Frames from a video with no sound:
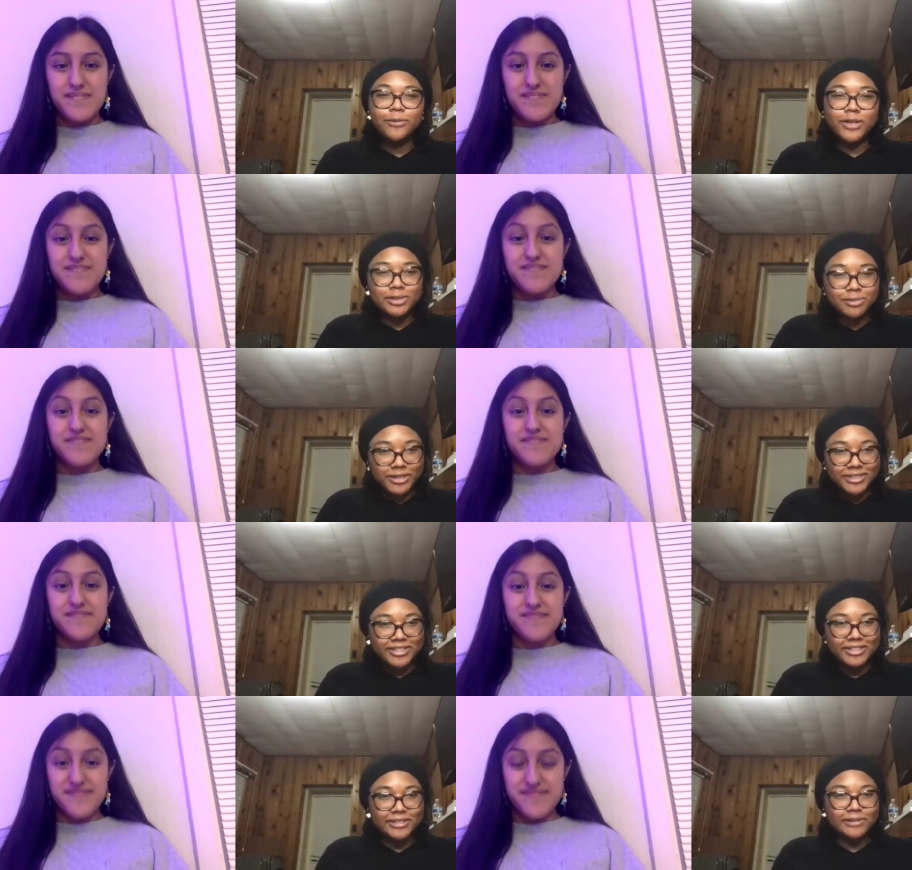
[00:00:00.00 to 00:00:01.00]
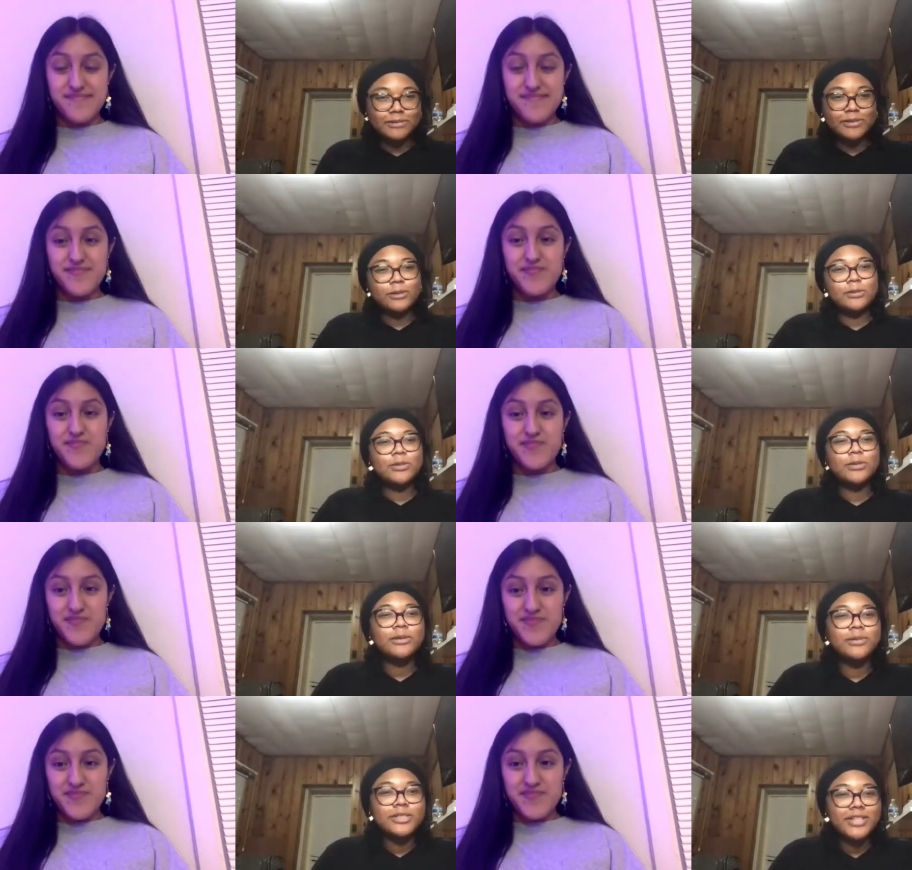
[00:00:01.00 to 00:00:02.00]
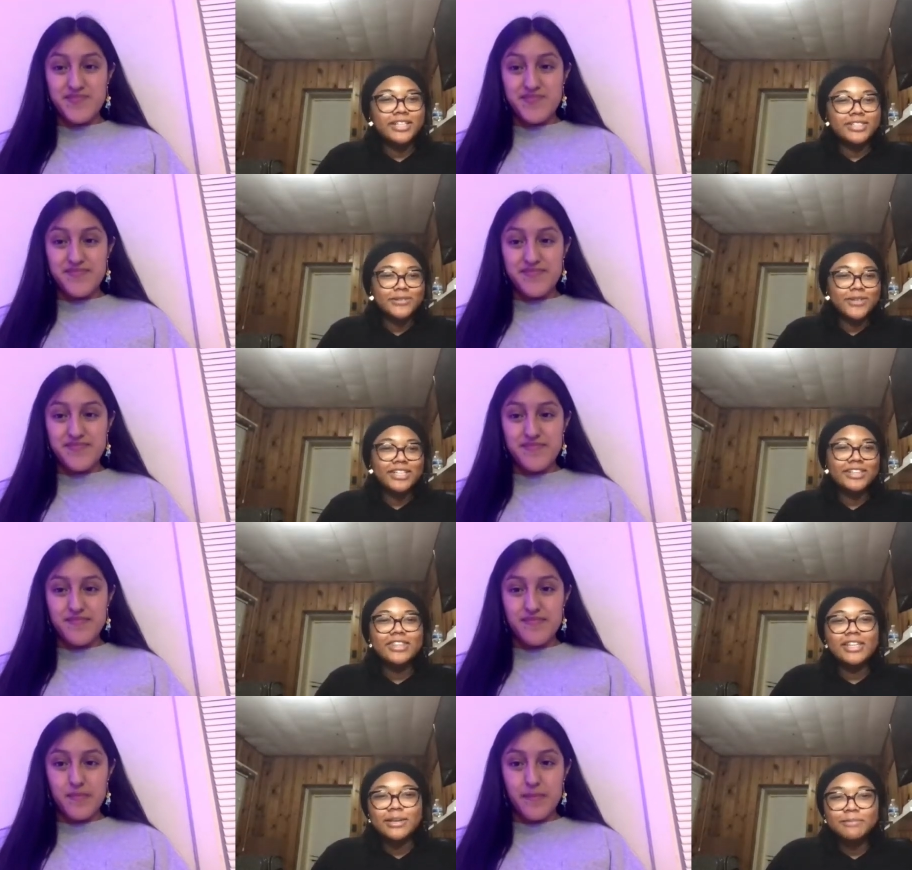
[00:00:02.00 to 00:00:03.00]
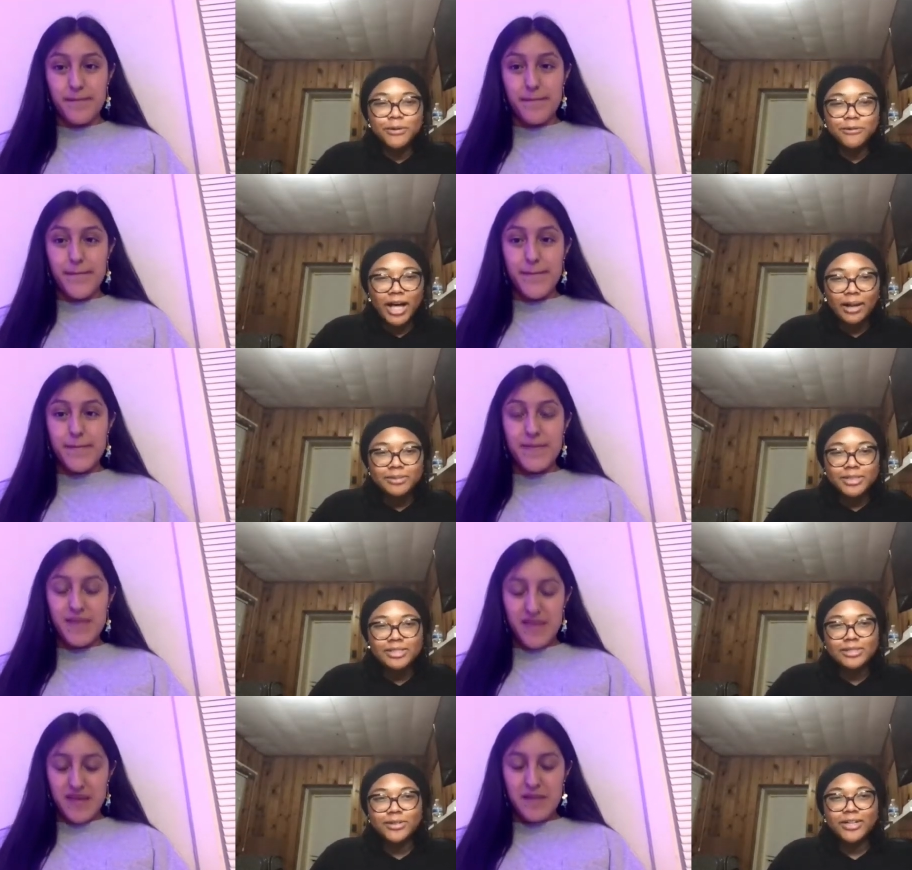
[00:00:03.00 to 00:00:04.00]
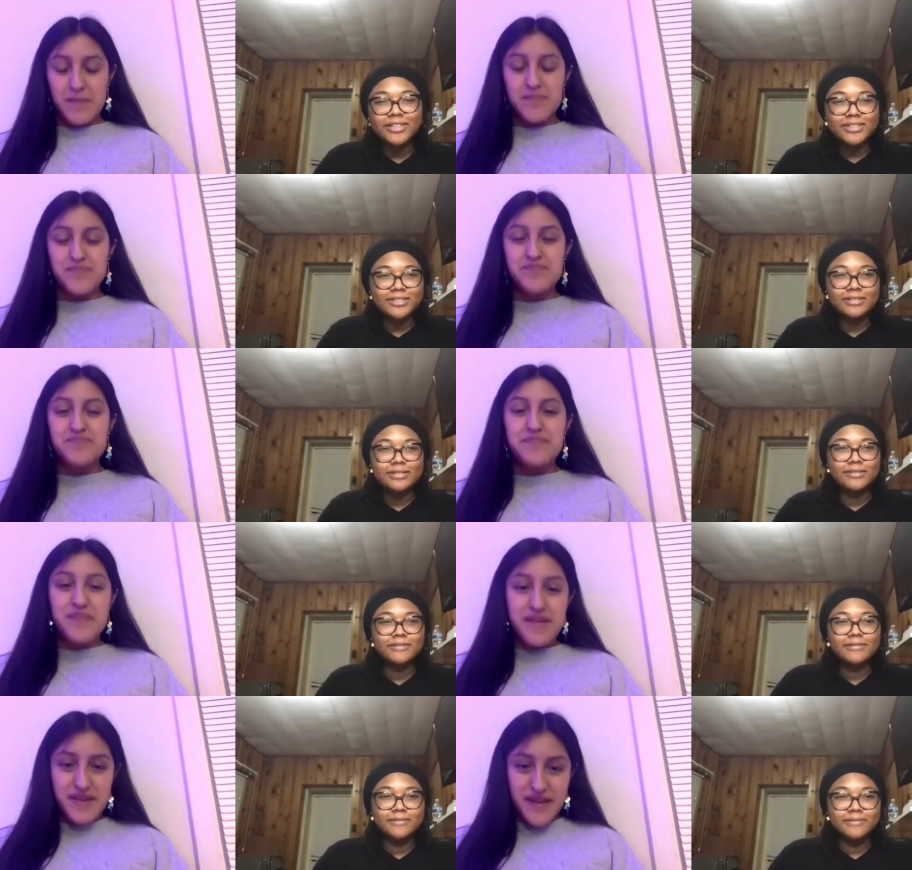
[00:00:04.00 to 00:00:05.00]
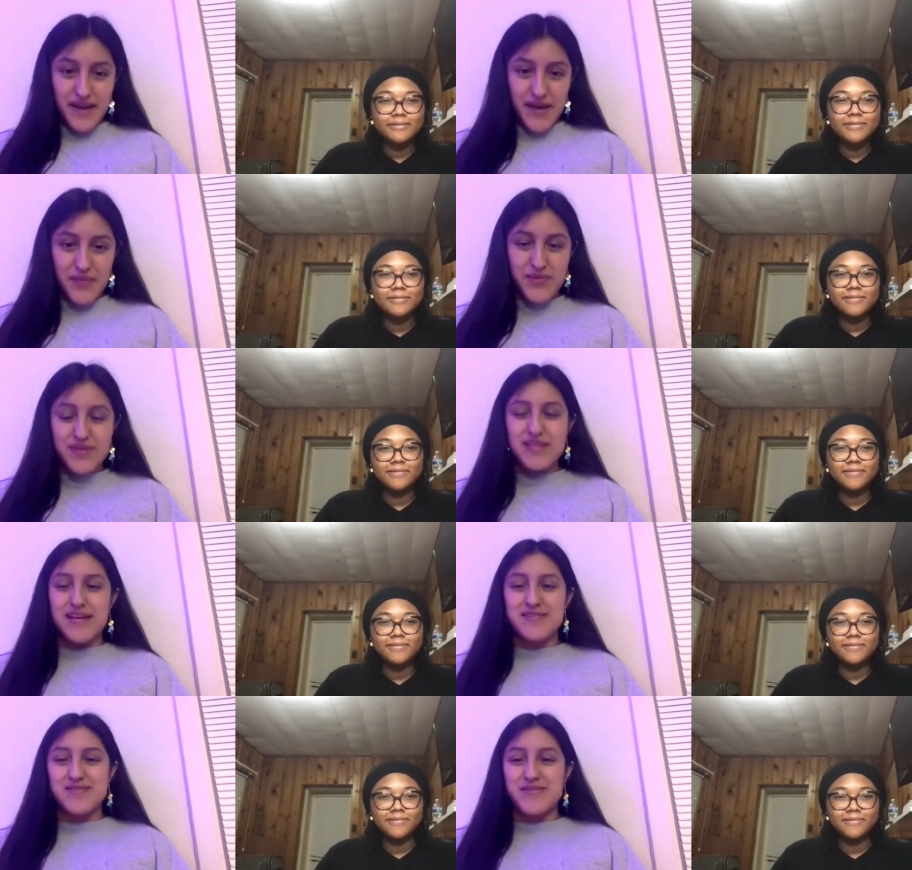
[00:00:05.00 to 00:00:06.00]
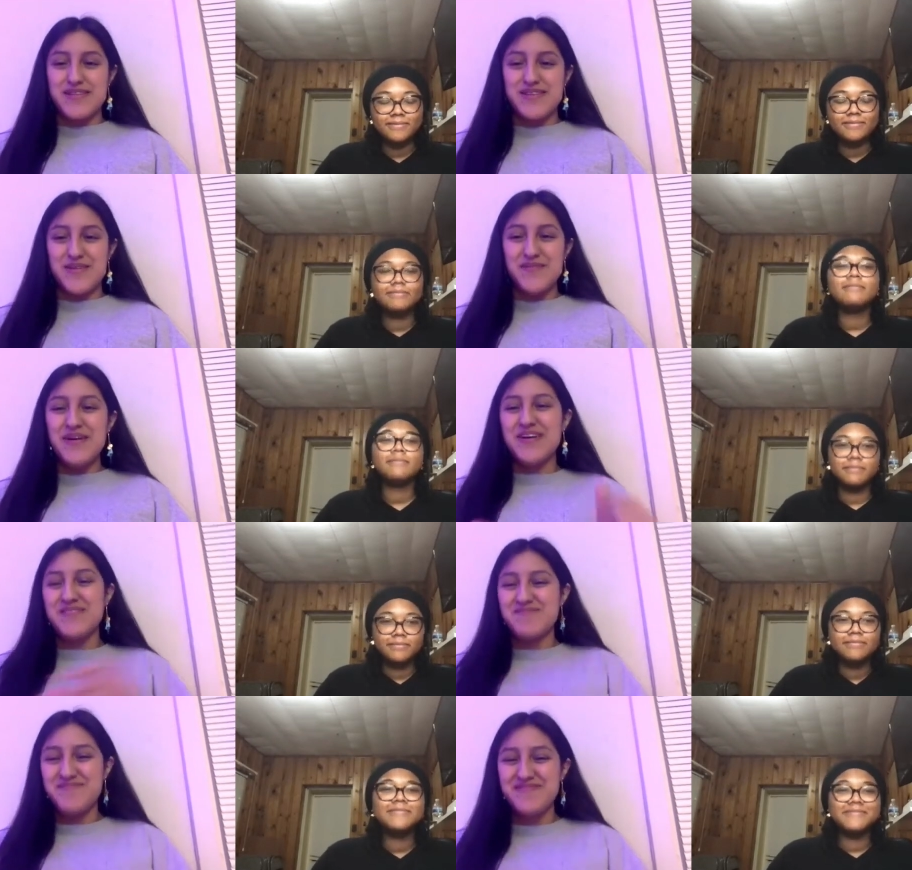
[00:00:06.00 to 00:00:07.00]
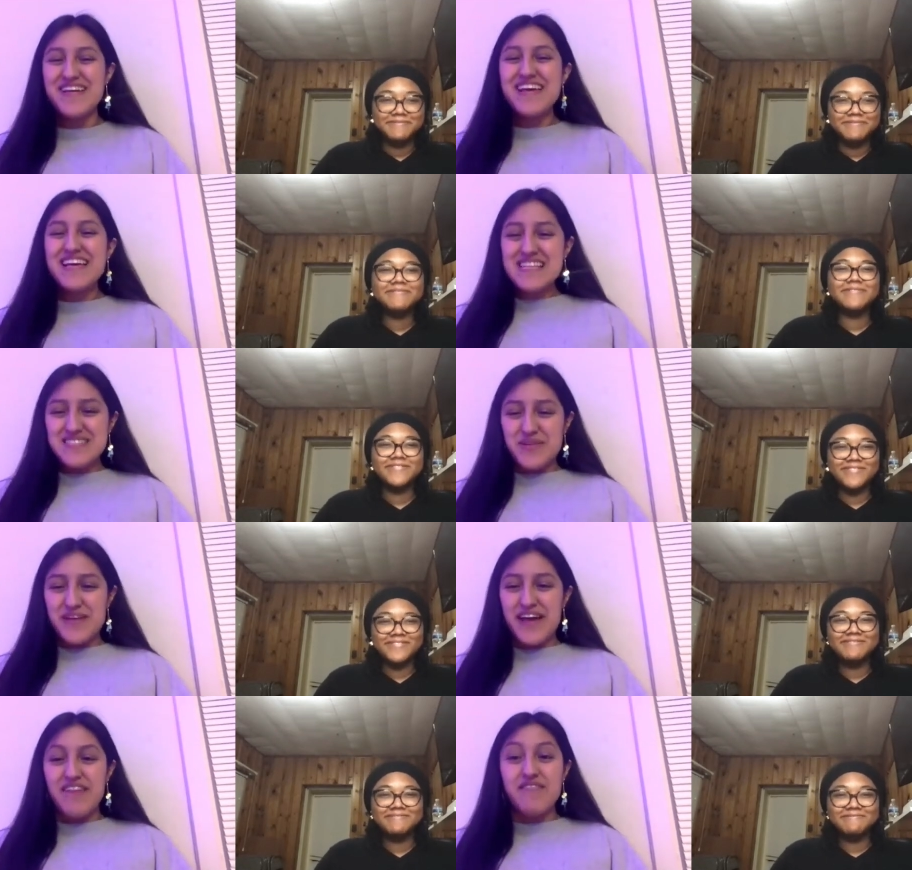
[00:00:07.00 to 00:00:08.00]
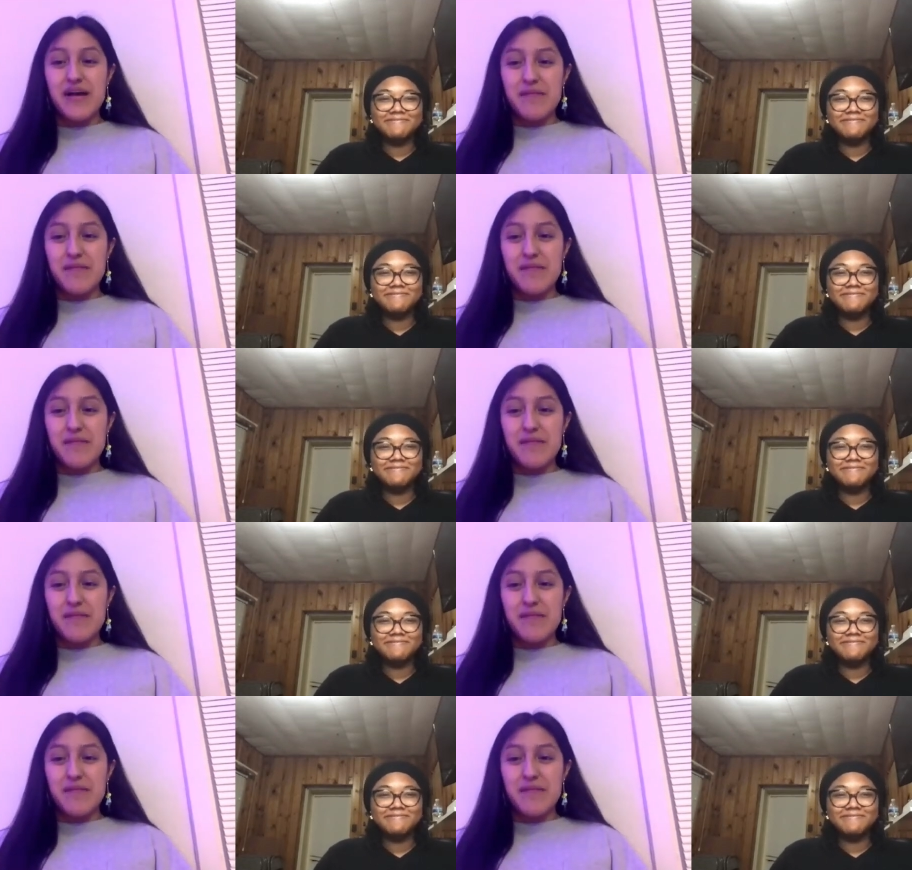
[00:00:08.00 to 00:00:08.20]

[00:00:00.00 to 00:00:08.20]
Speaker 1: to which person. So Julie, would you like to read the movie options for us?
Speaker 2: I would like to read them. So we have